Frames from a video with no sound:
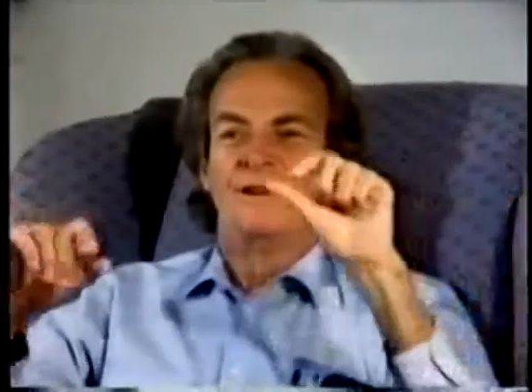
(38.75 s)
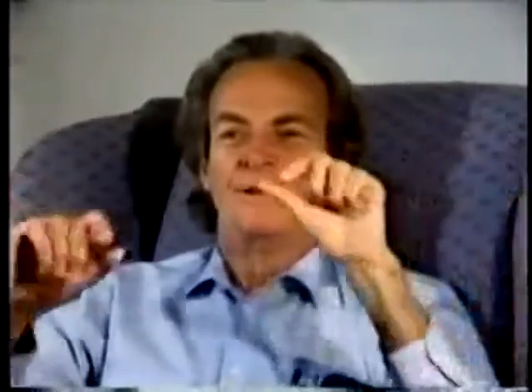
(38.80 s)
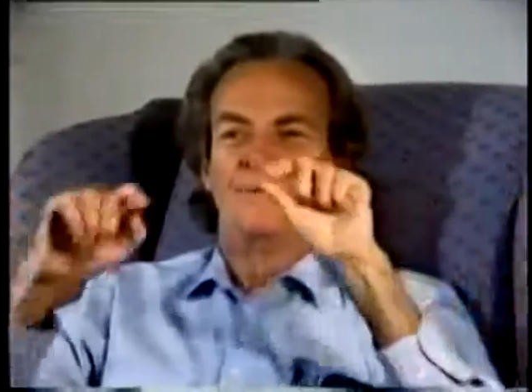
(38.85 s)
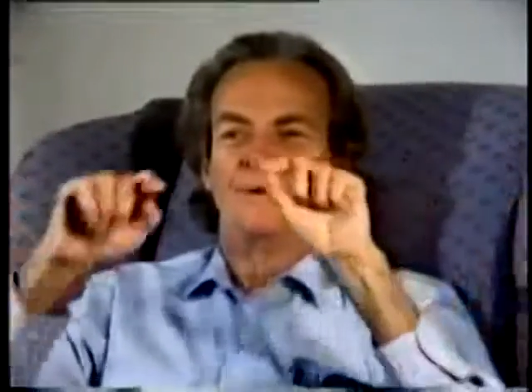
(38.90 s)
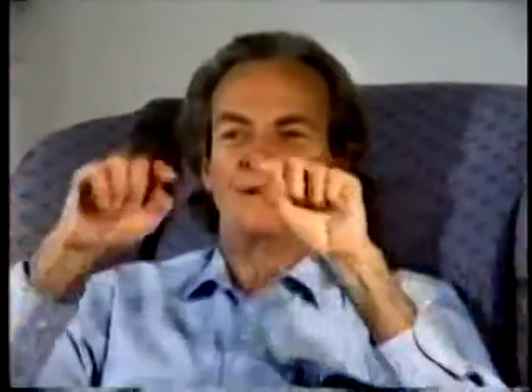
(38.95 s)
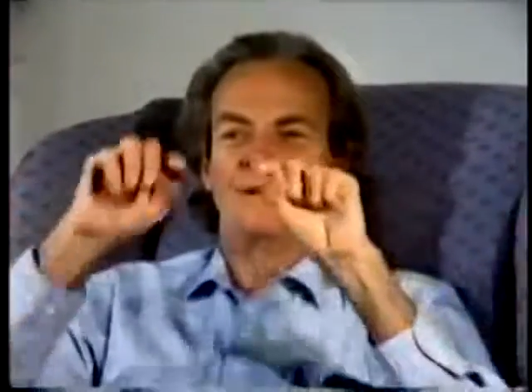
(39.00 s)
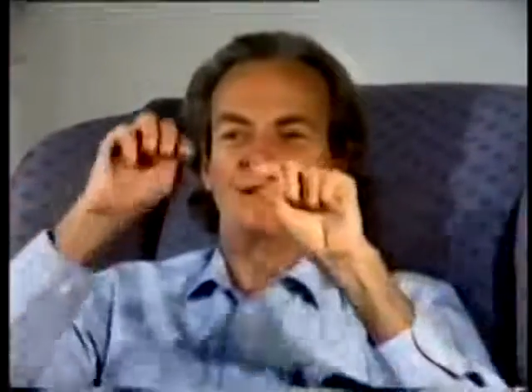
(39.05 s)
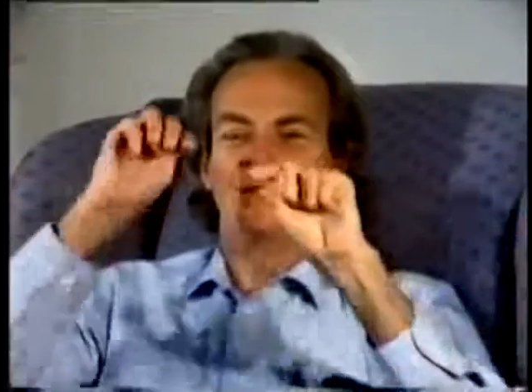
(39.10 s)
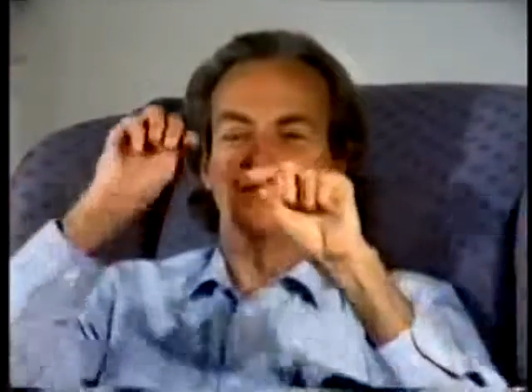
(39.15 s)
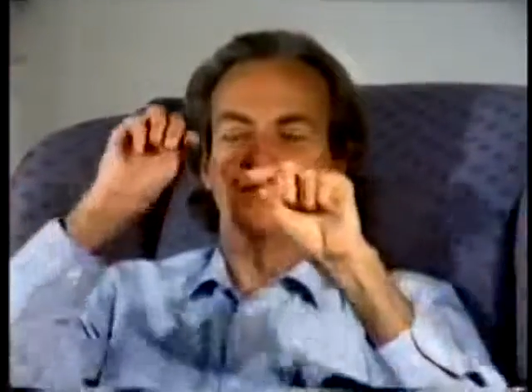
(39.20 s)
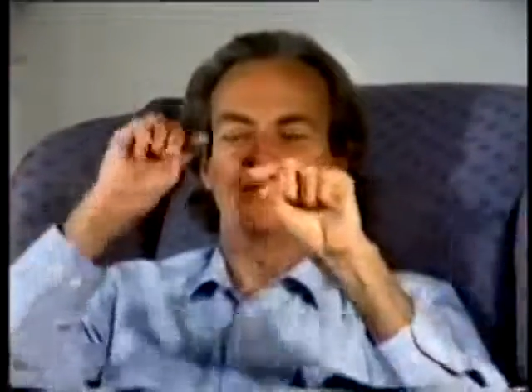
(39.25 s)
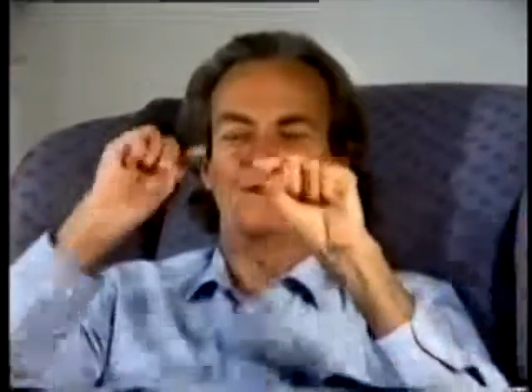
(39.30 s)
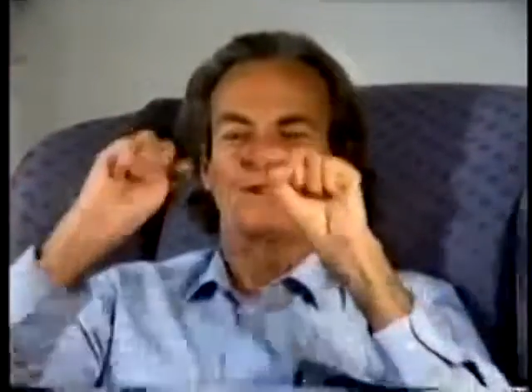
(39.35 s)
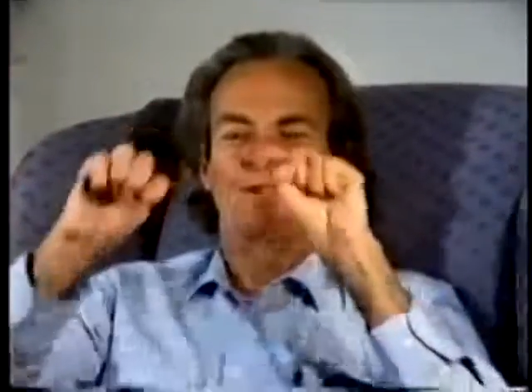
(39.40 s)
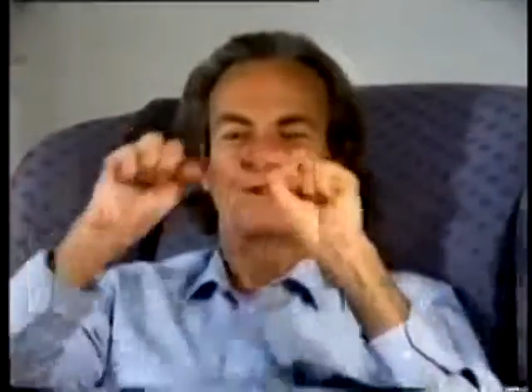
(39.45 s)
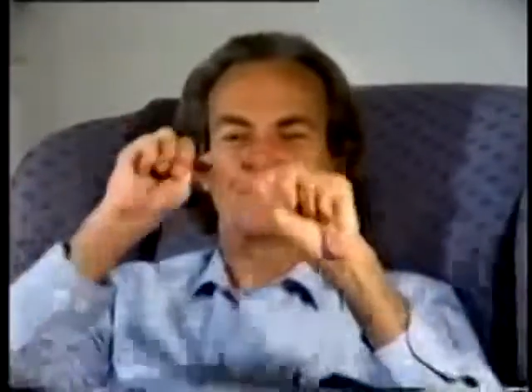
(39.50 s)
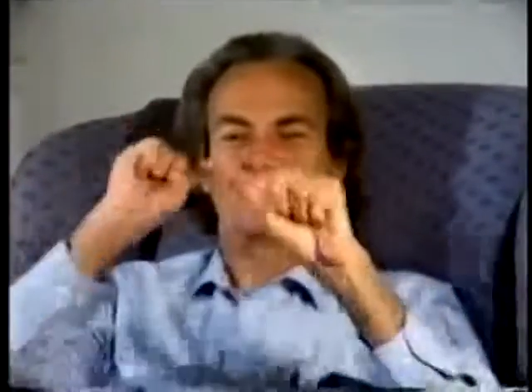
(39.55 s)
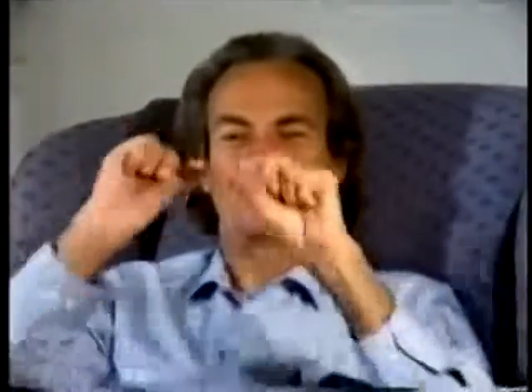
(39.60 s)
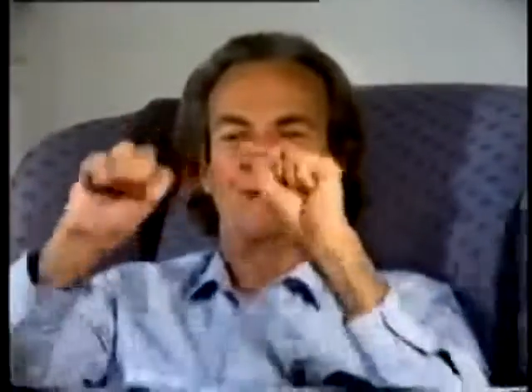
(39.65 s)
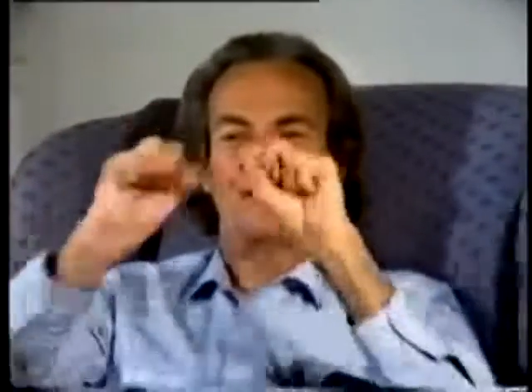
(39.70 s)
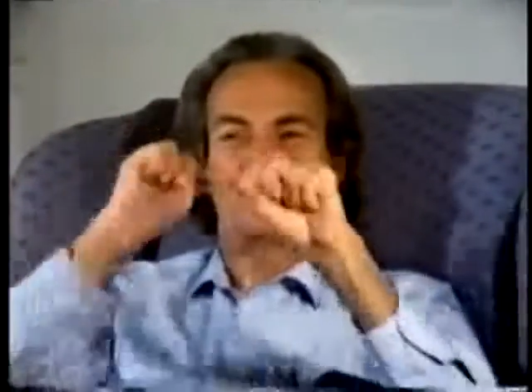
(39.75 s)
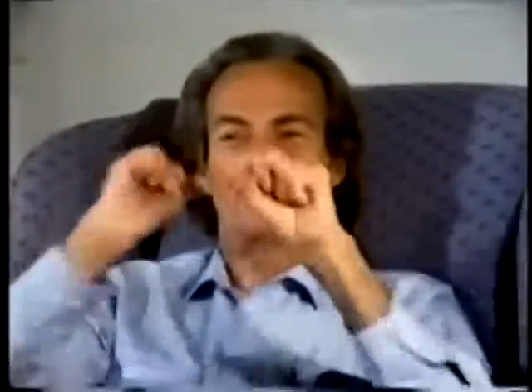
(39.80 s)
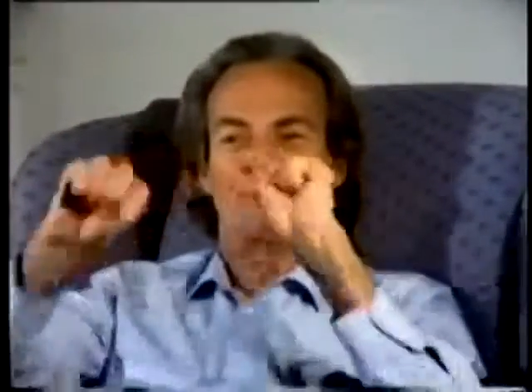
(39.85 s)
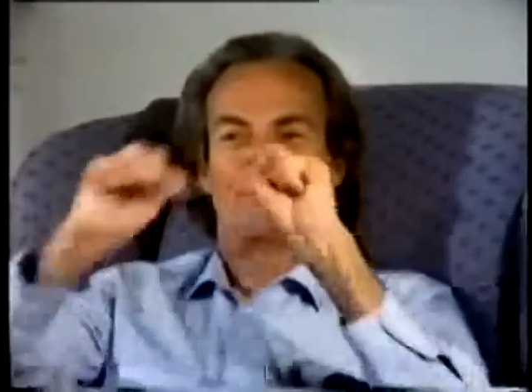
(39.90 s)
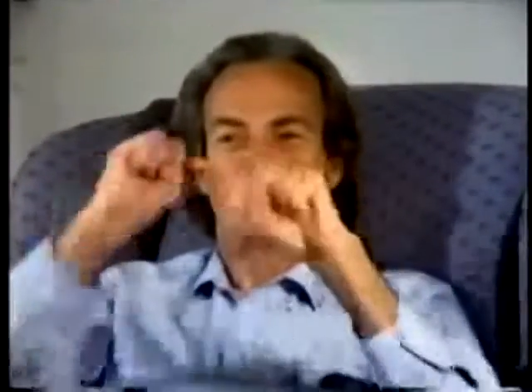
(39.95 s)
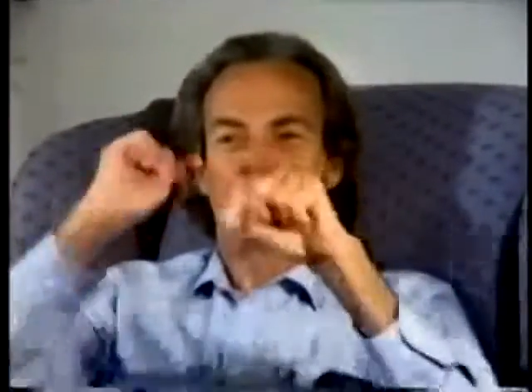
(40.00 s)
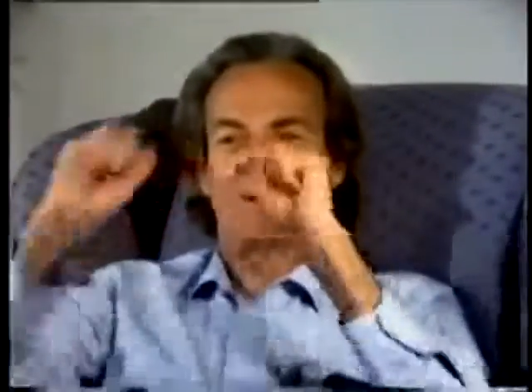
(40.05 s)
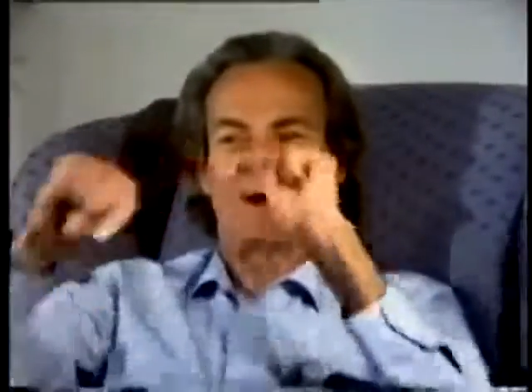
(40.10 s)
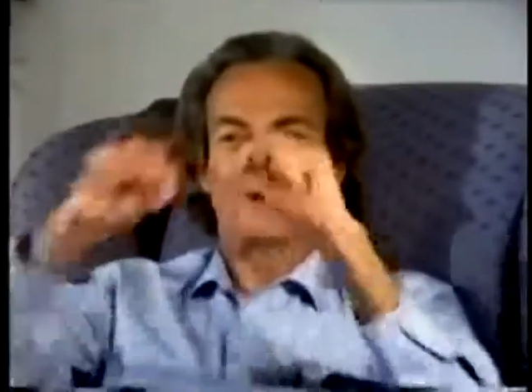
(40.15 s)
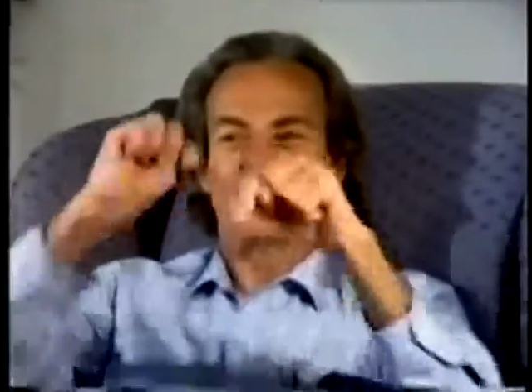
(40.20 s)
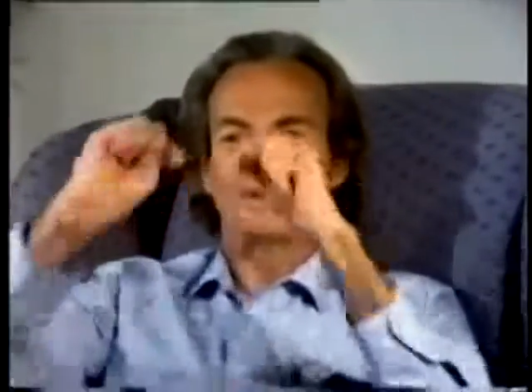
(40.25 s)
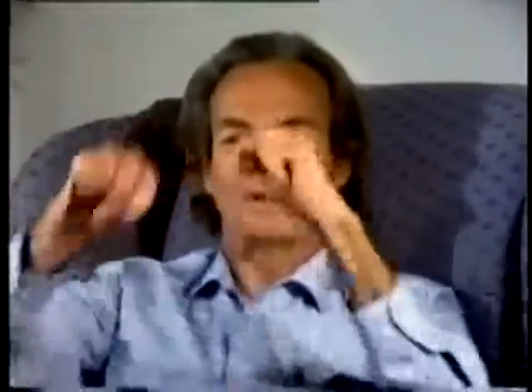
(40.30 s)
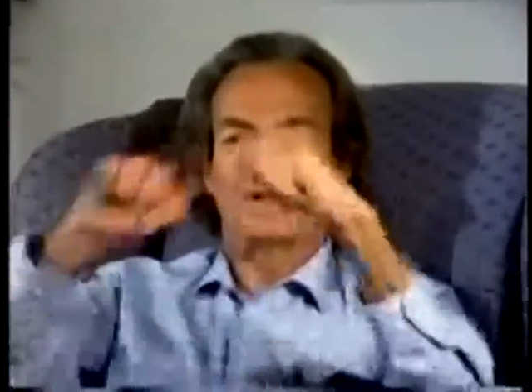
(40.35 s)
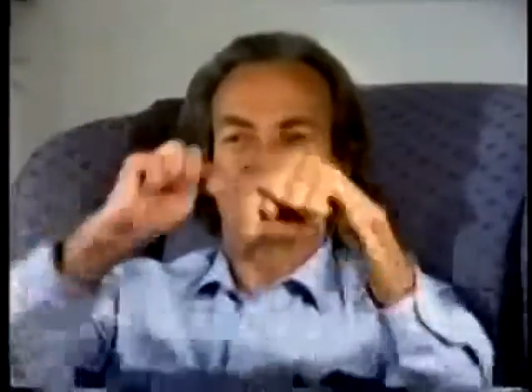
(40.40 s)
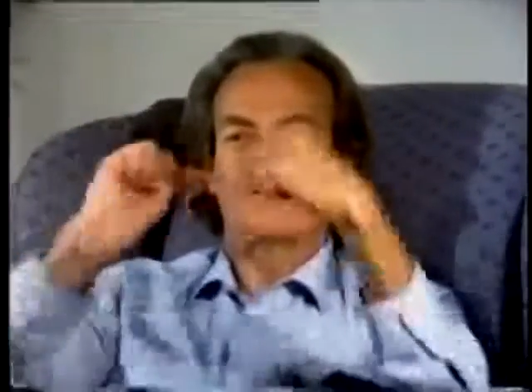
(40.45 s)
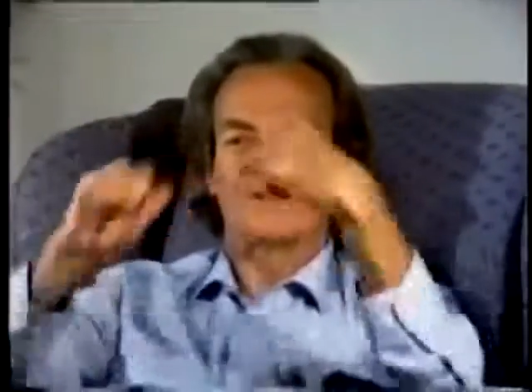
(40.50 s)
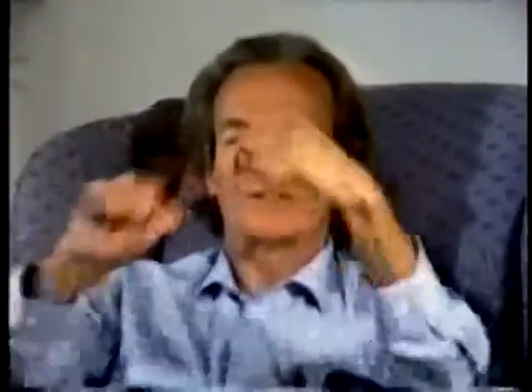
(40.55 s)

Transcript: But these strings are being bombarded on